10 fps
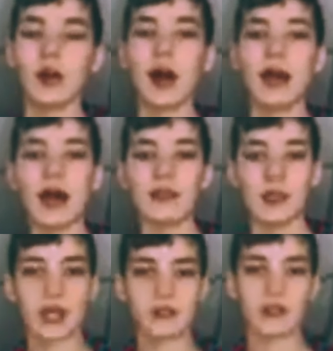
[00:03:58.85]
I had
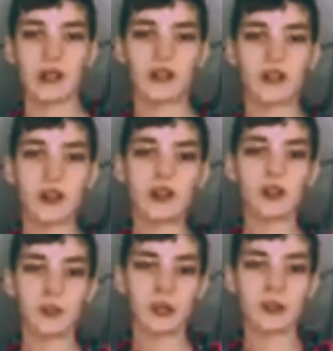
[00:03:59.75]
that test ride
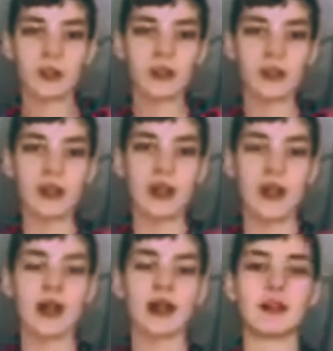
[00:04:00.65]
on Marty,
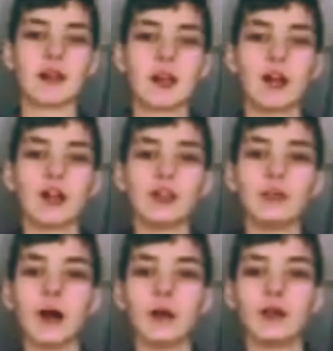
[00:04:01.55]
and you
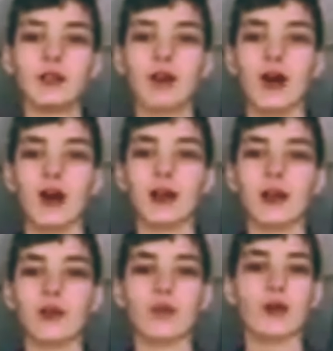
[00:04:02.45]
probably saw
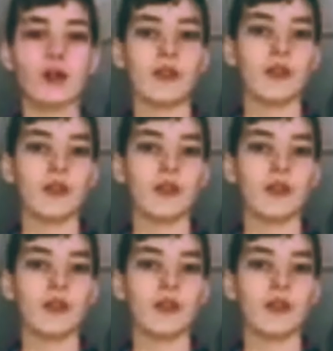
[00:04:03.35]
in one of the